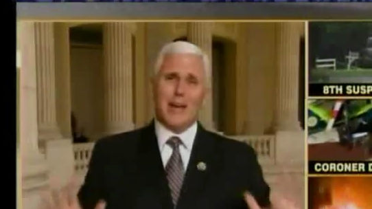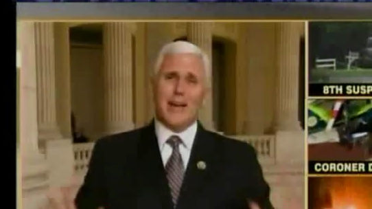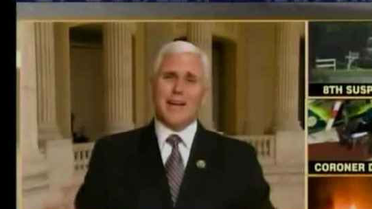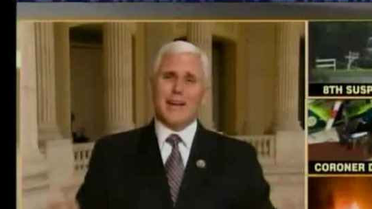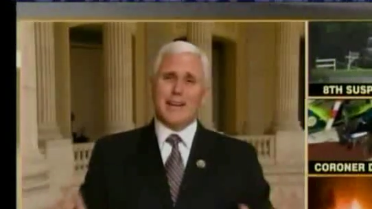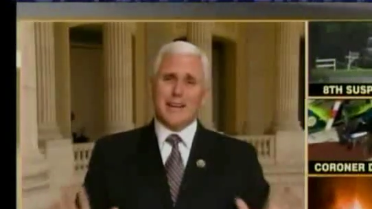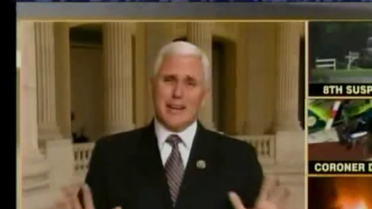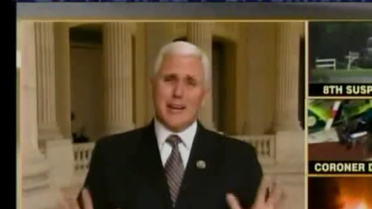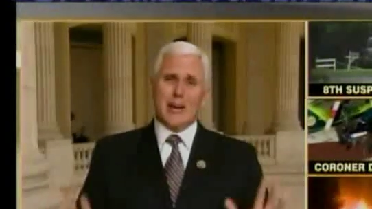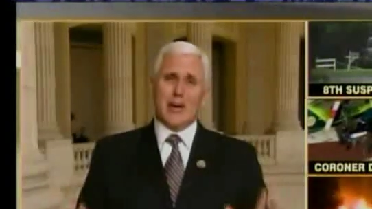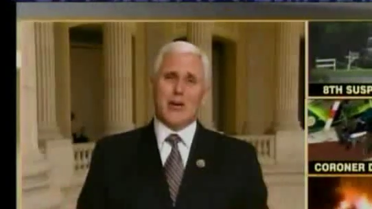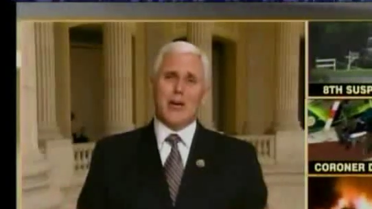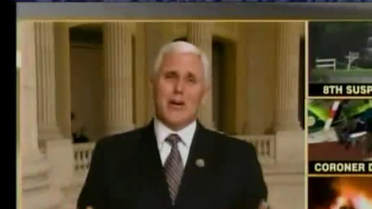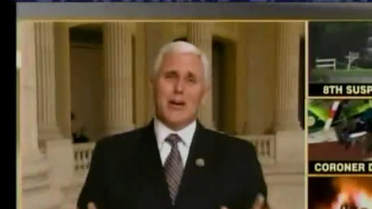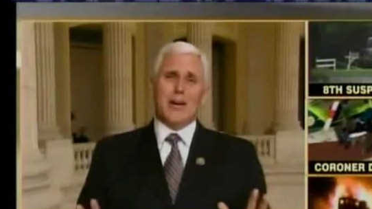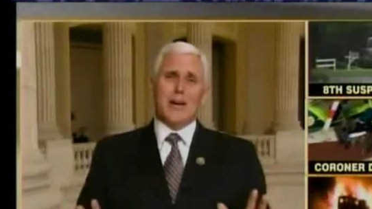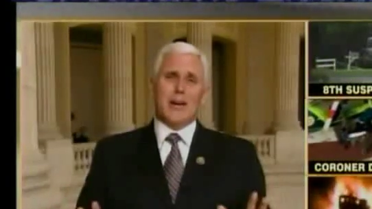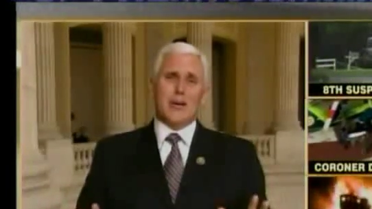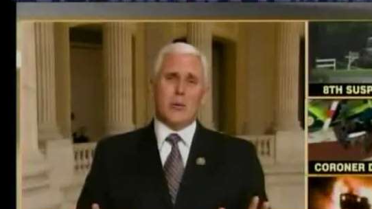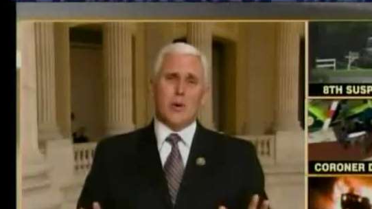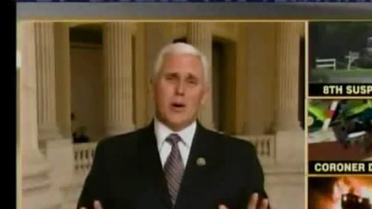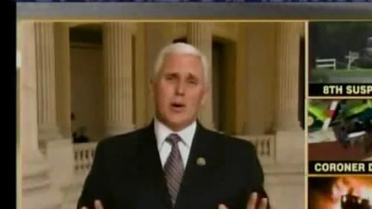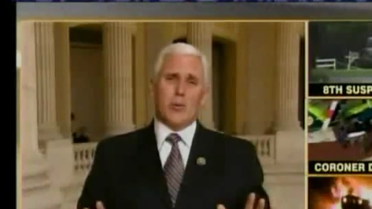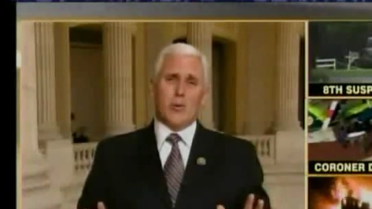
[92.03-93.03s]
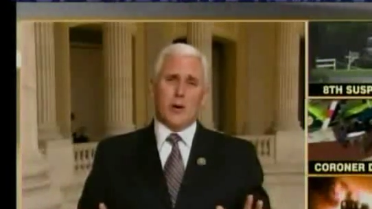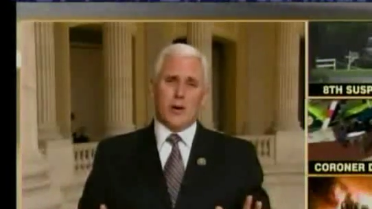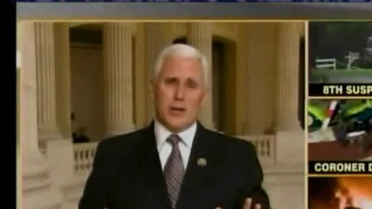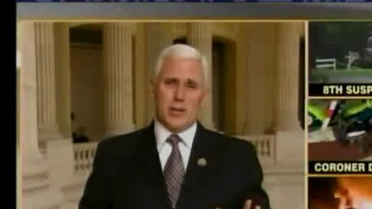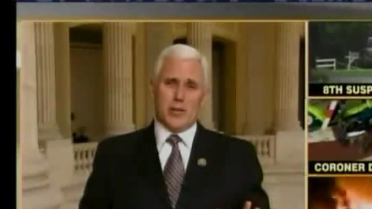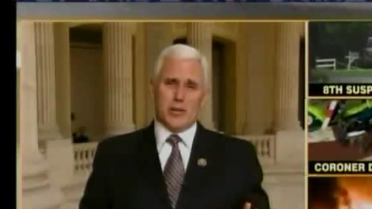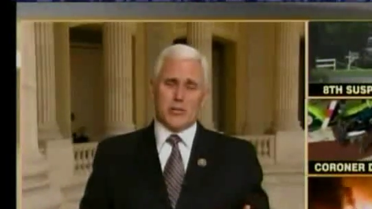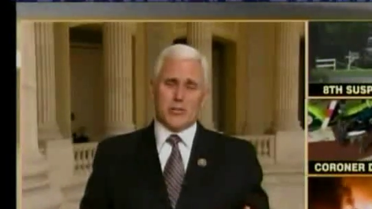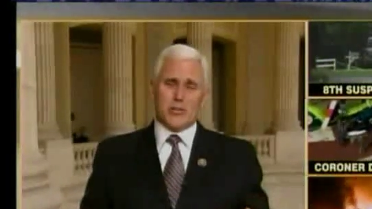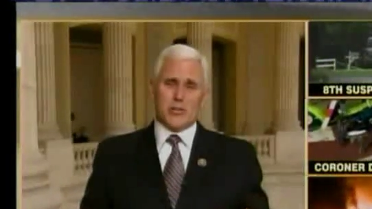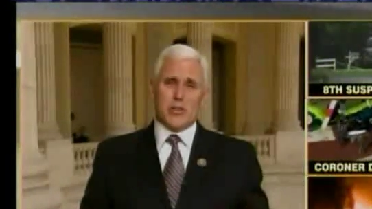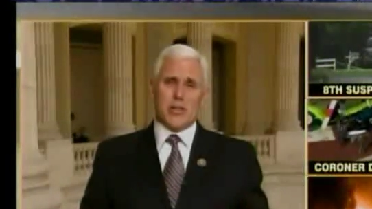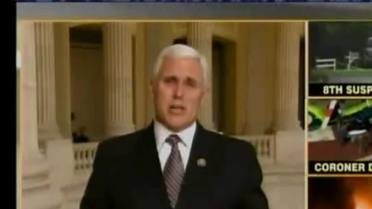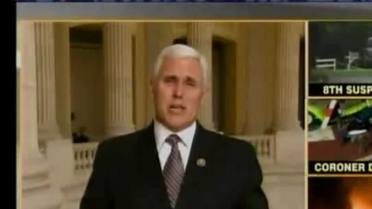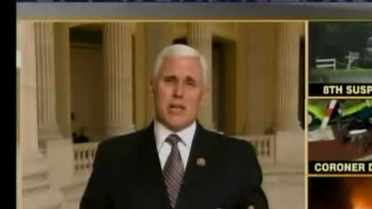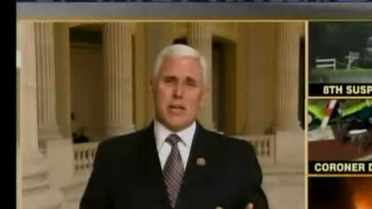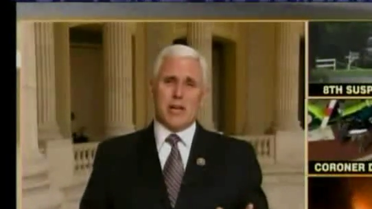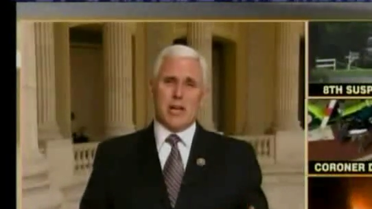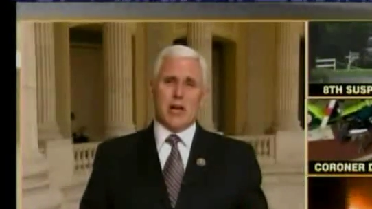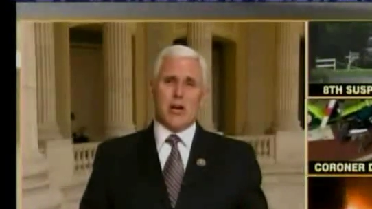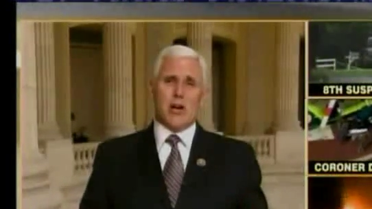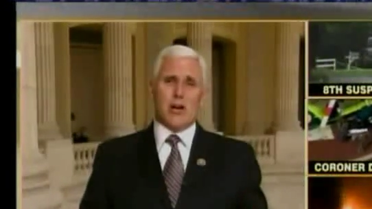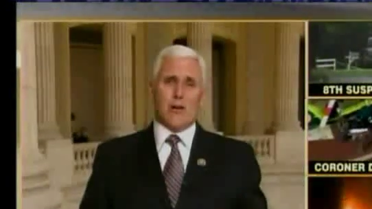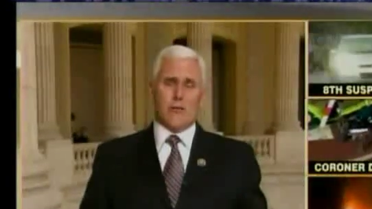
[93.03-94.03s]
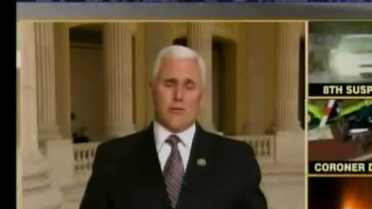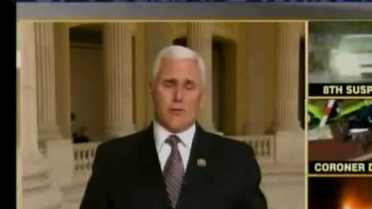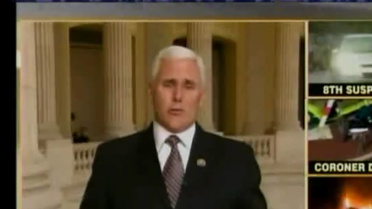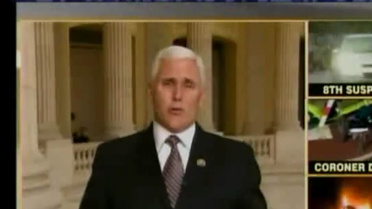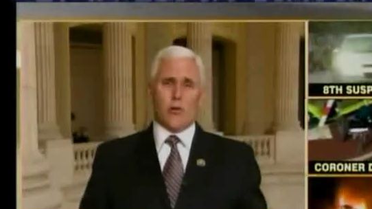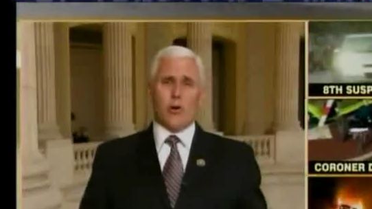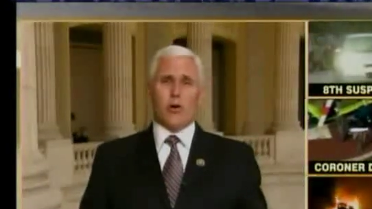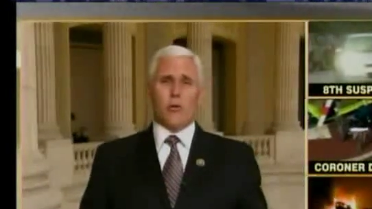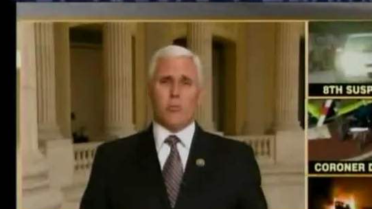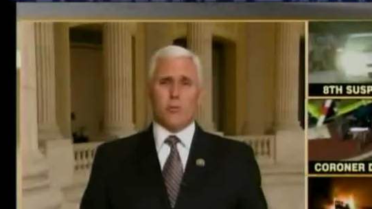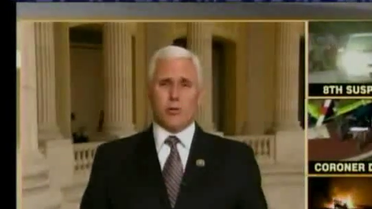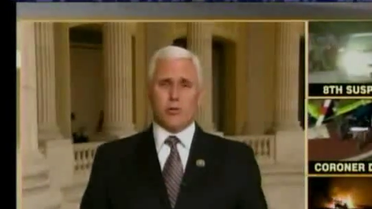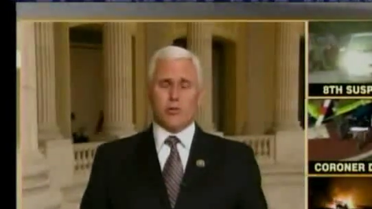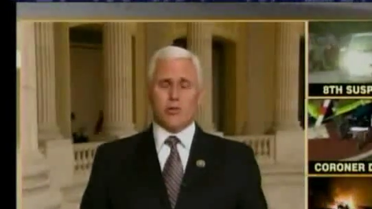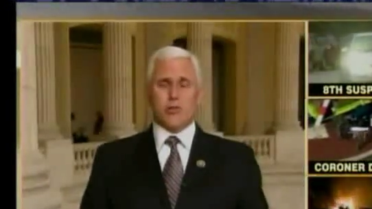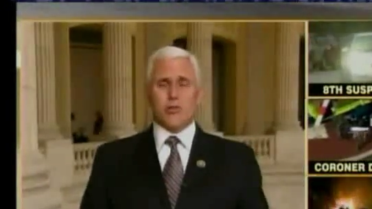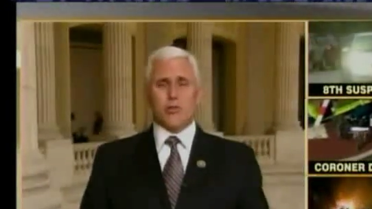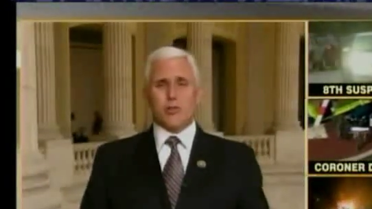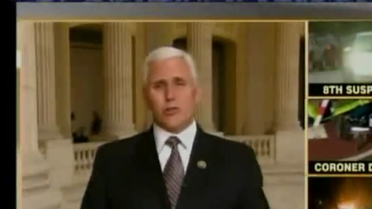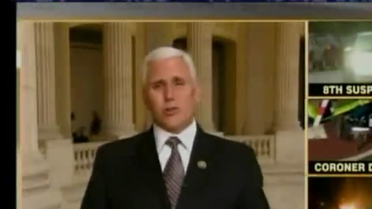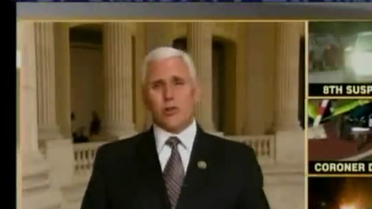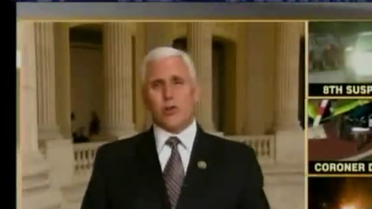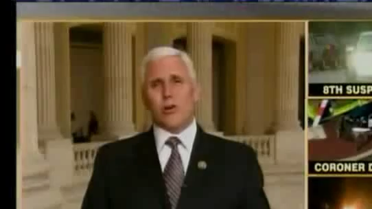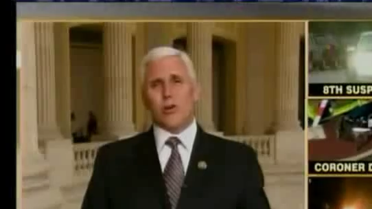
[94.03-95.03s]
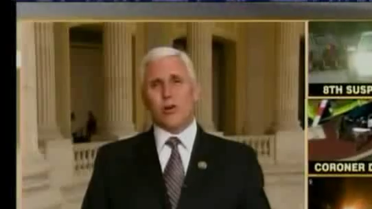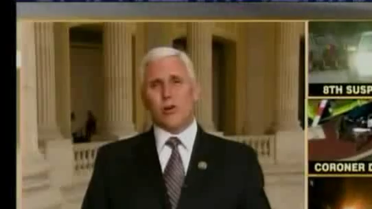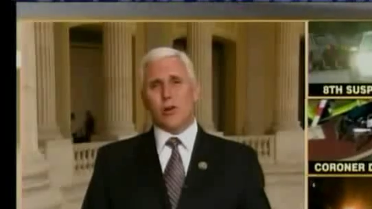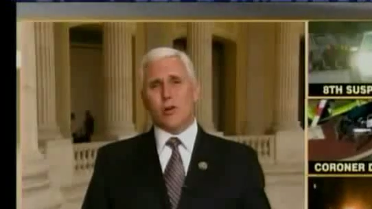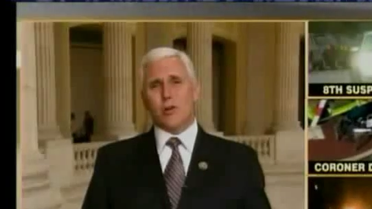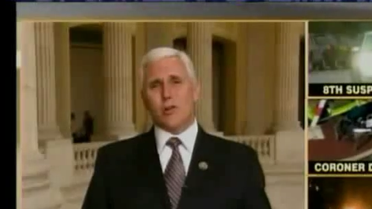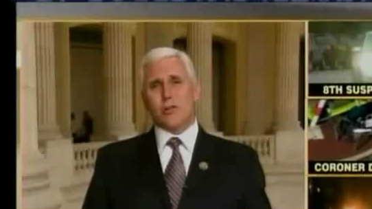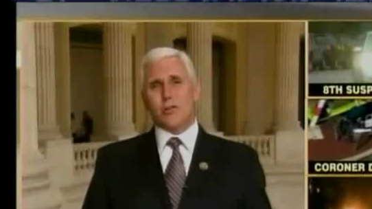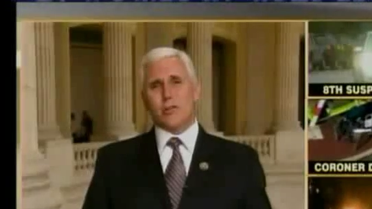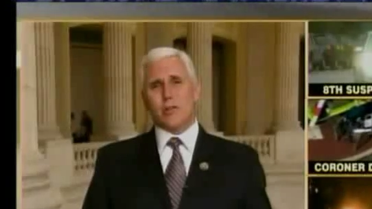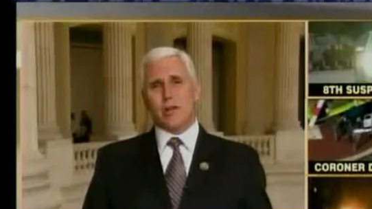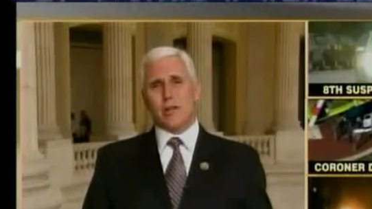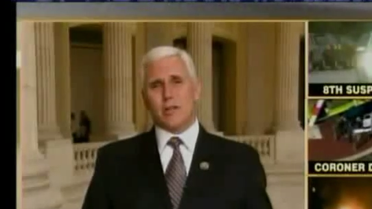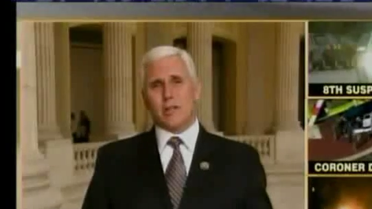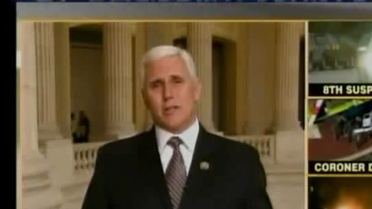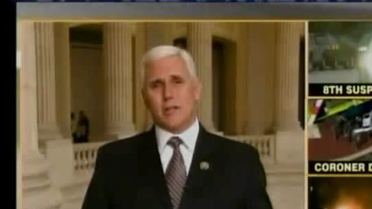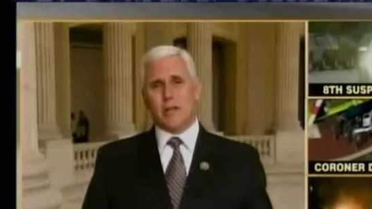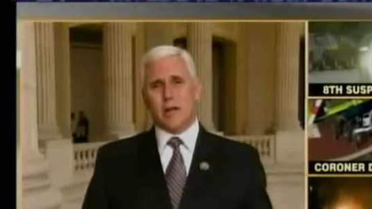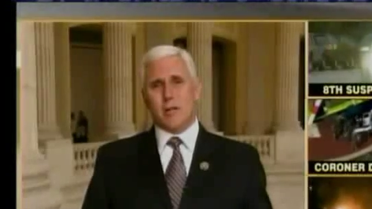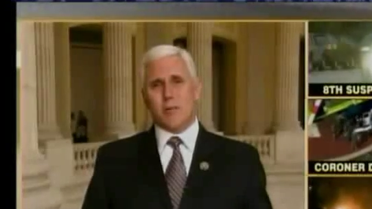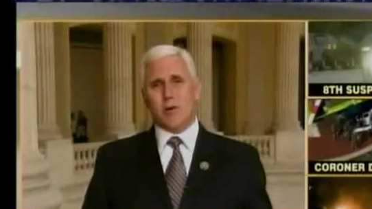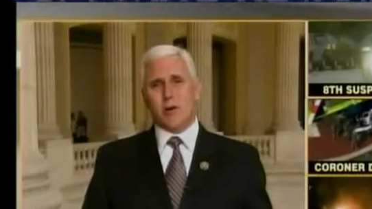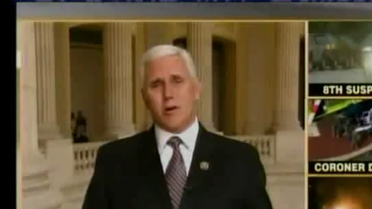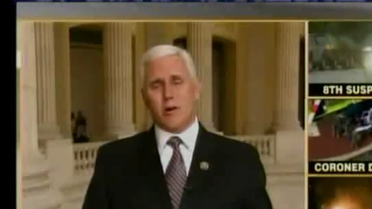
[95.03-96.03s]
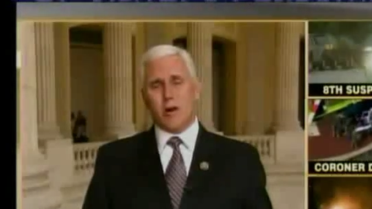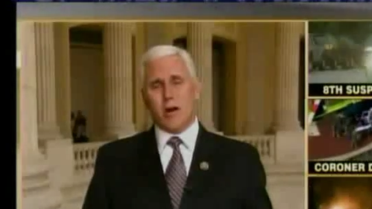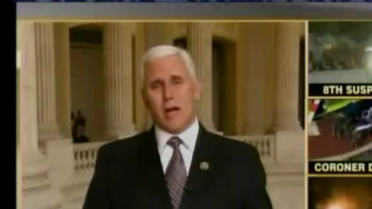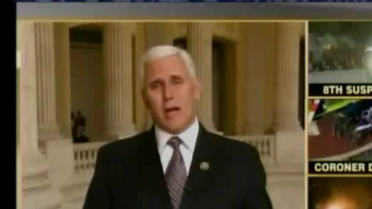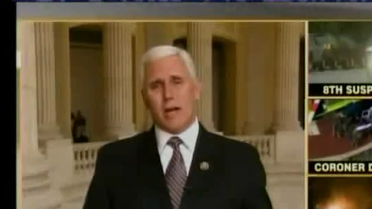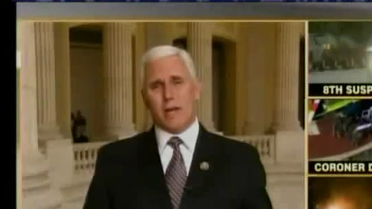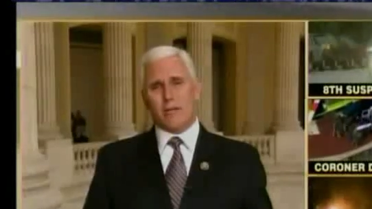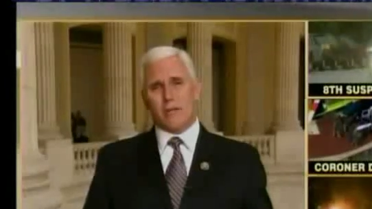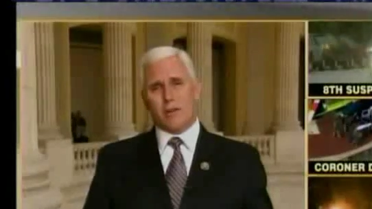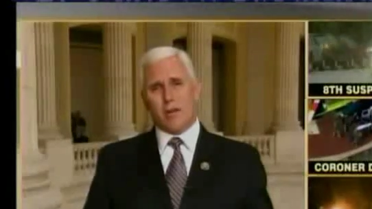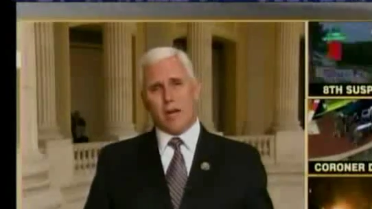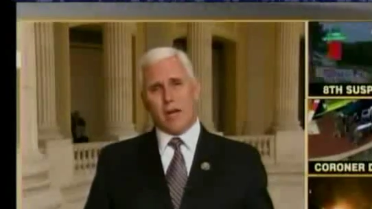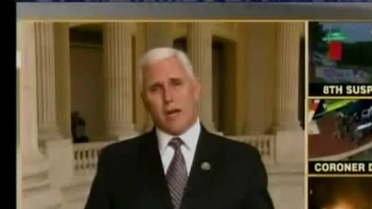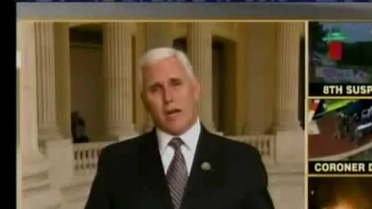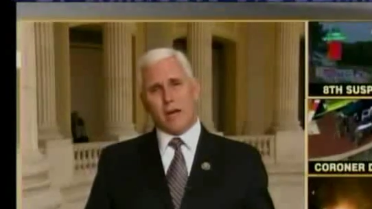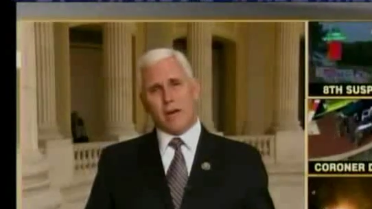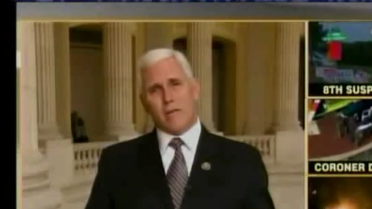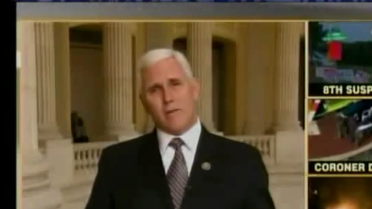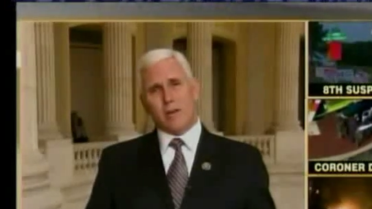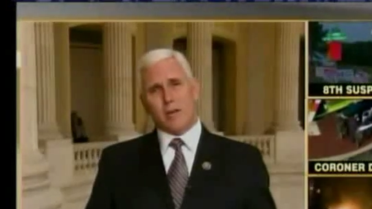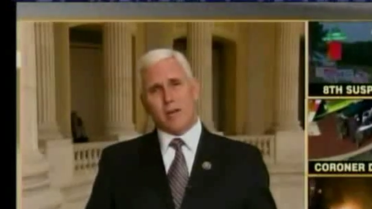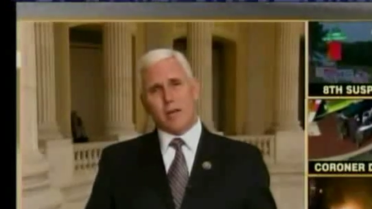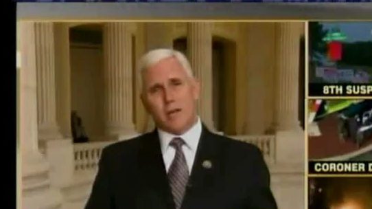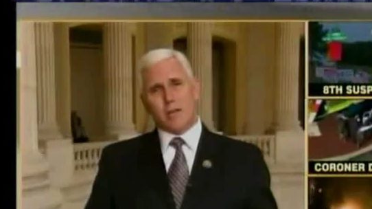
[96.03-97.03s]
you know, what you're seeing here, if the rumors are true, is that the Democrats have